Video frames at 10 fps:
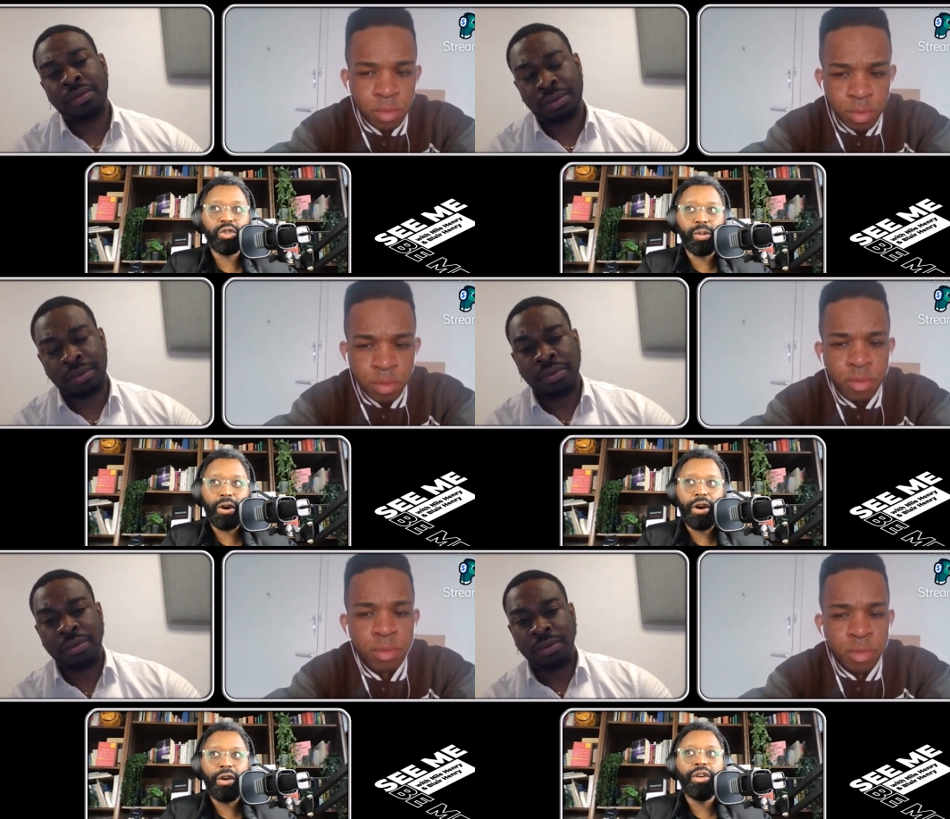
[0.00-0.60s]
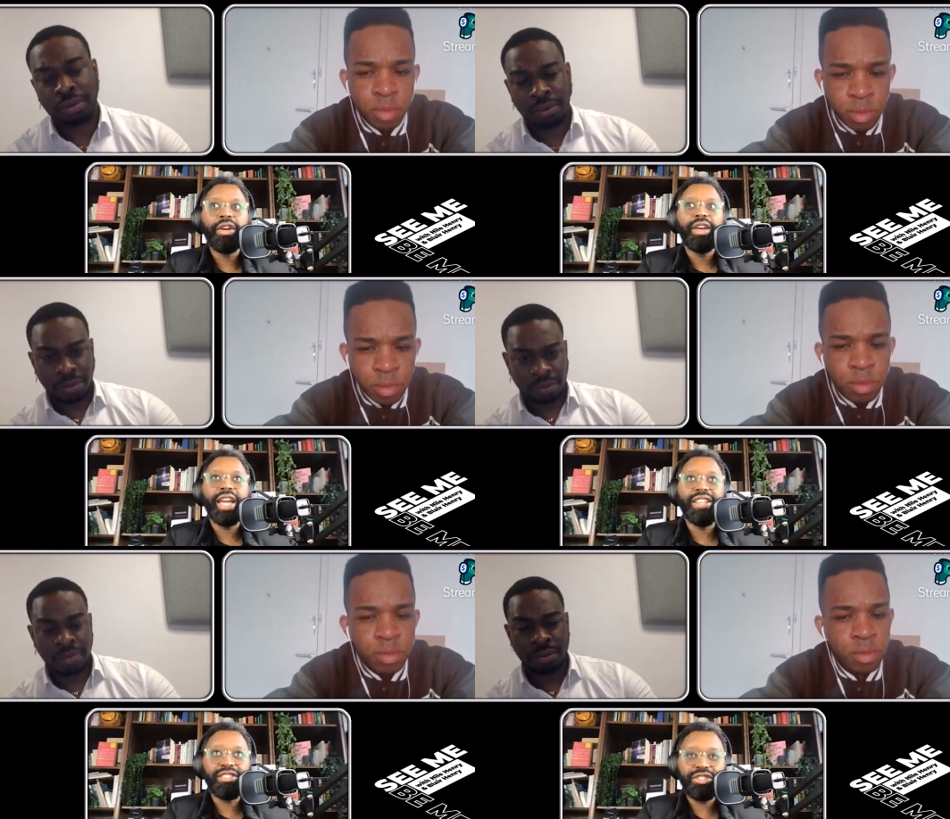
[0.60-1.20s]
Speaker 1: tomorrow,
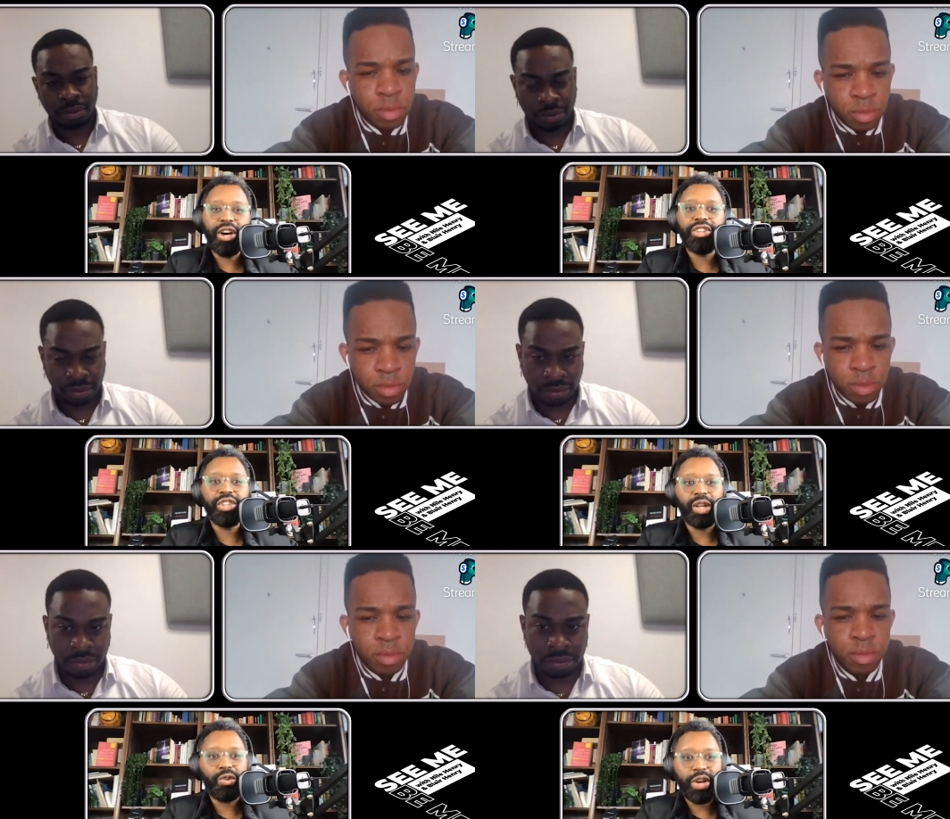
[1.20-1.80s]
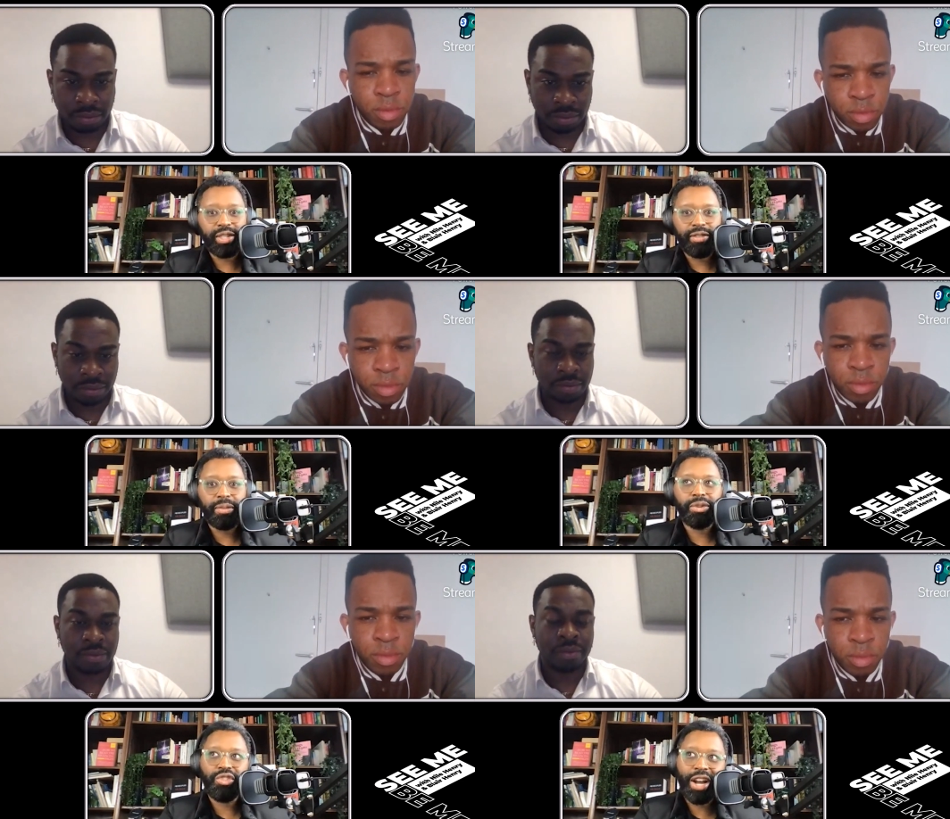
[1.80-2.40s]
in such an aggressive
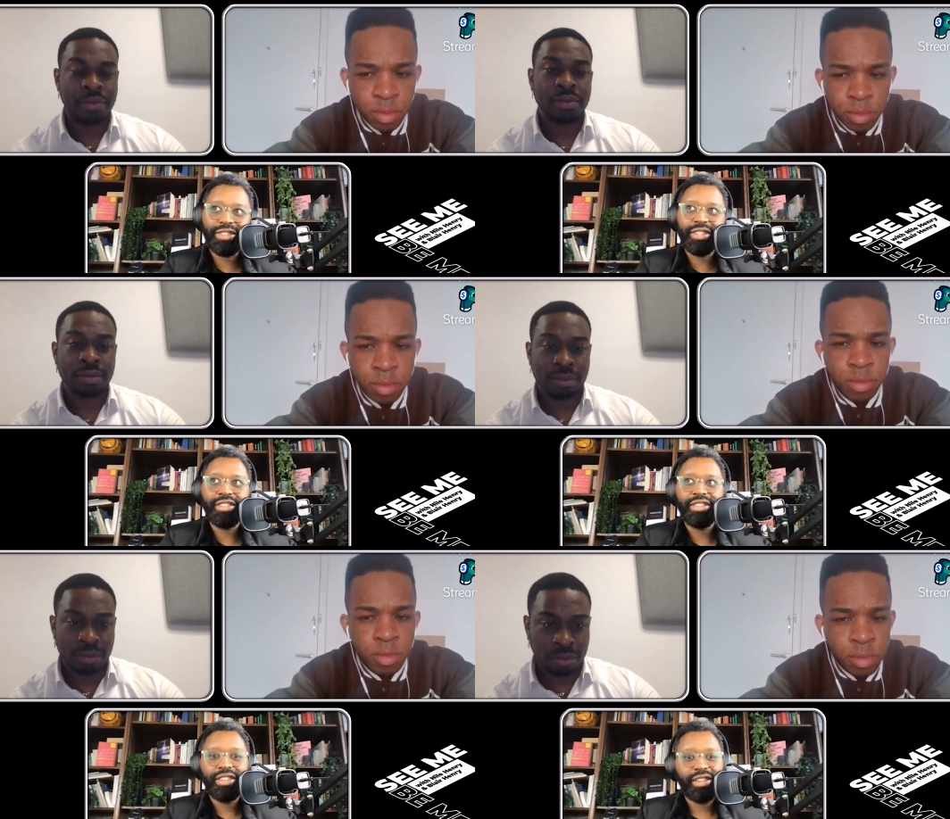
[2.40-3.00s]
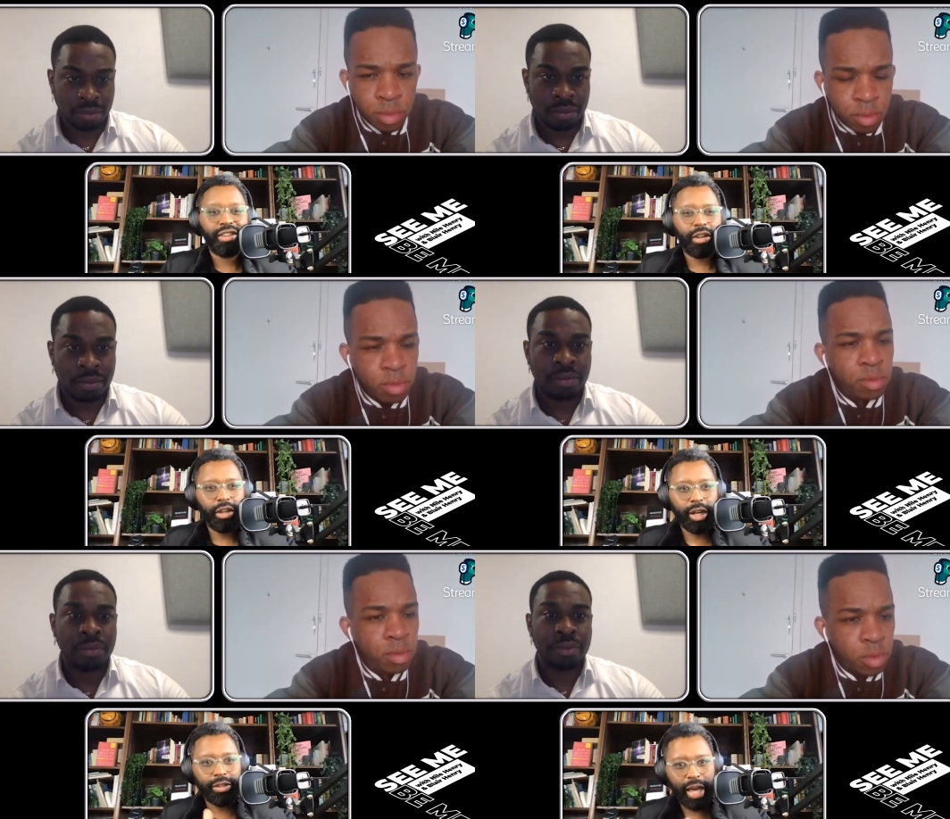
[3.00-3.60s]
and protracted,
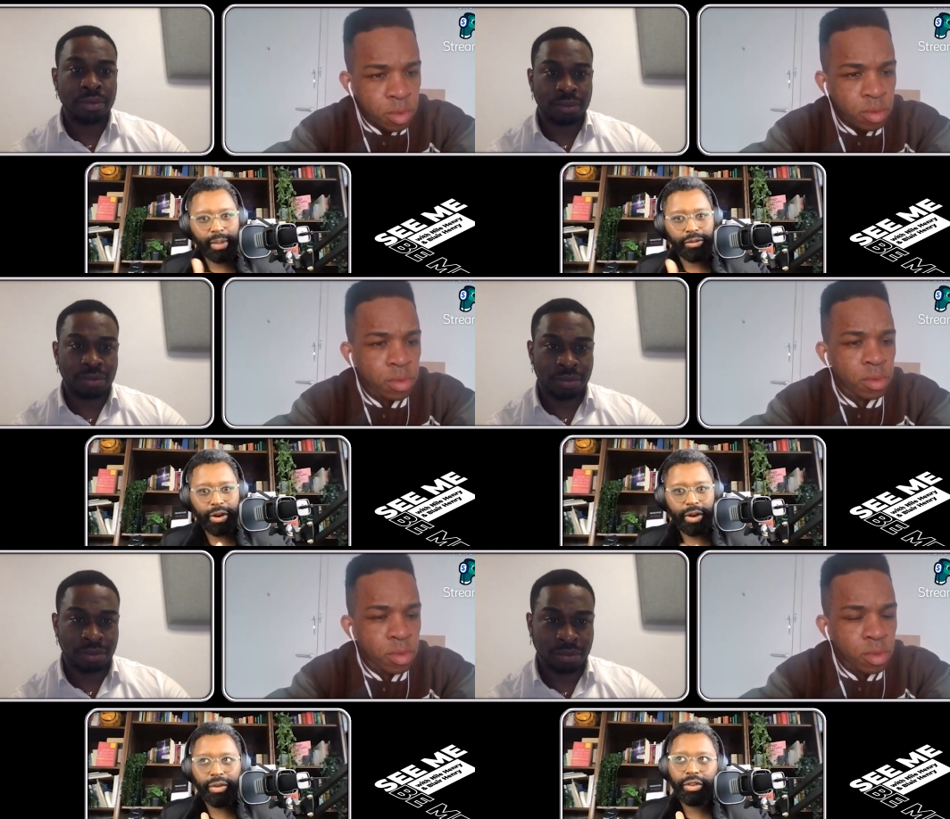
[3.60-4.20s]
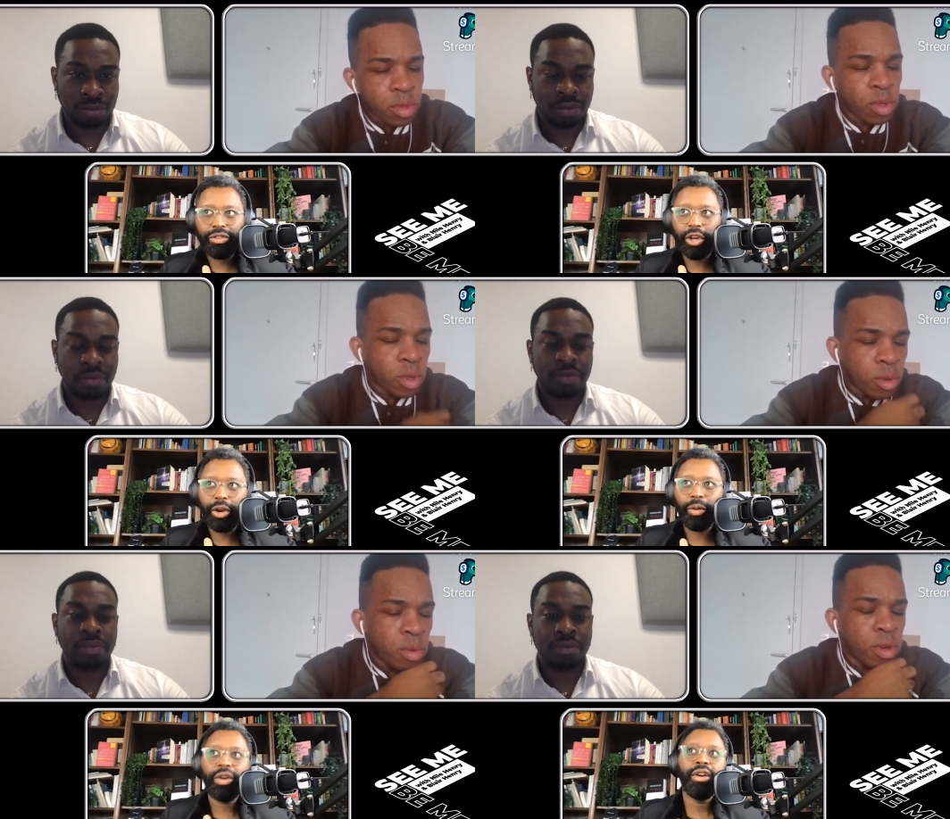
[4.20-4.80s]
you know, time frame.
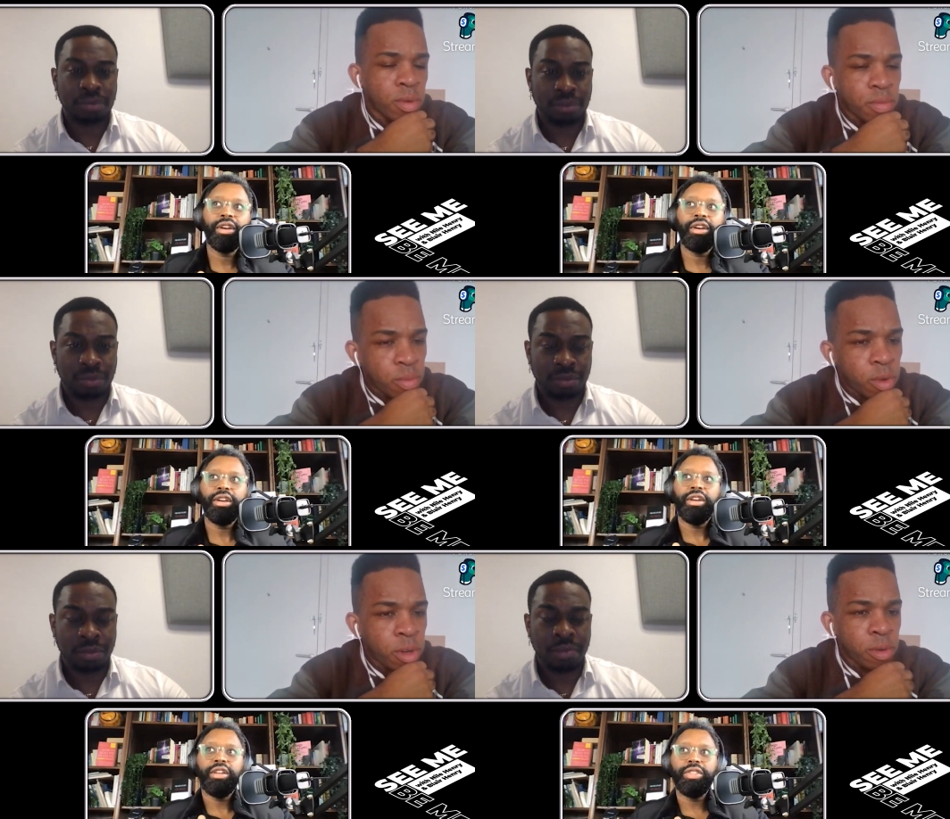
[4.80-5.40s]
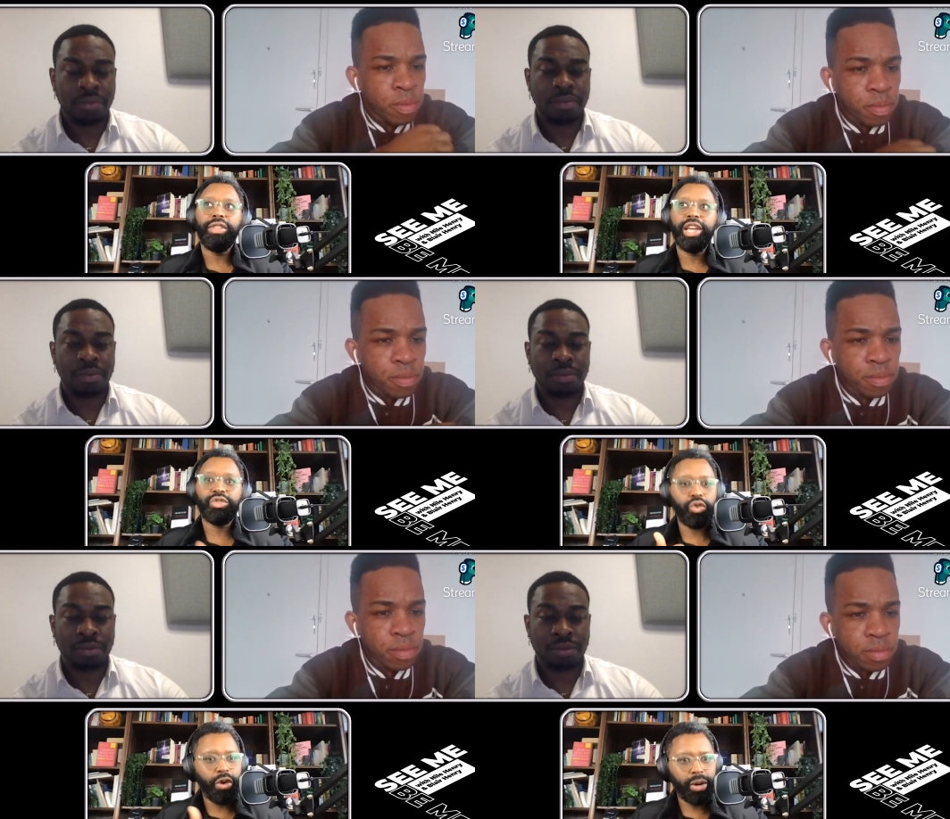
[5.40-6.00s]
So
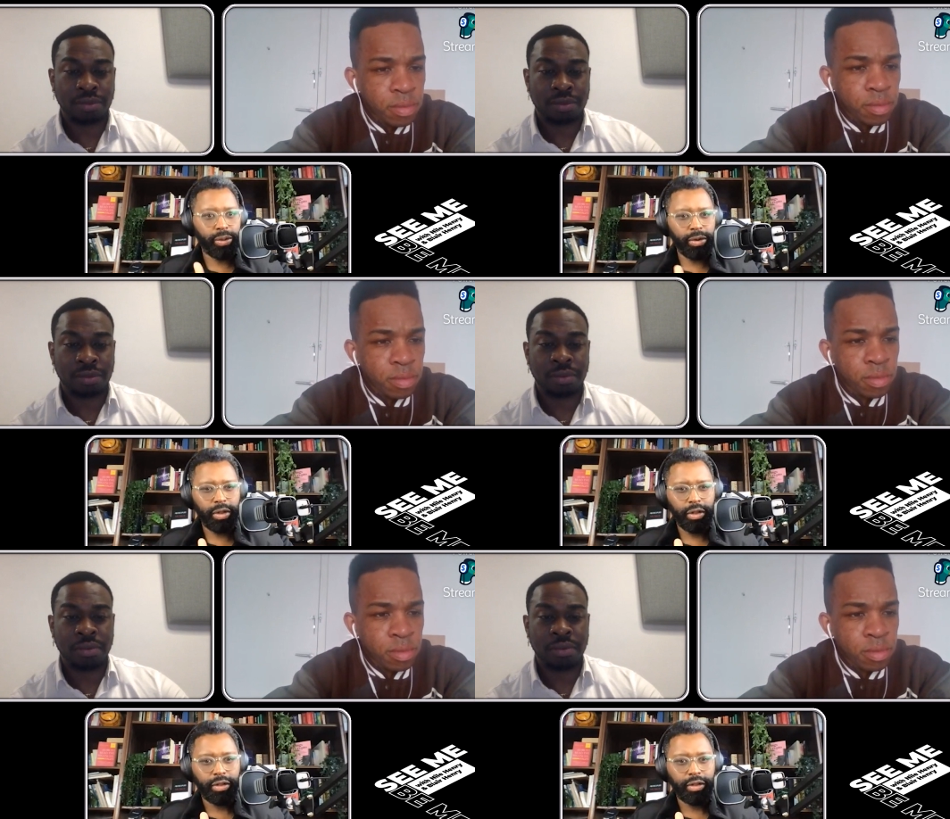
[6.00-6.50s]
it's regrettable,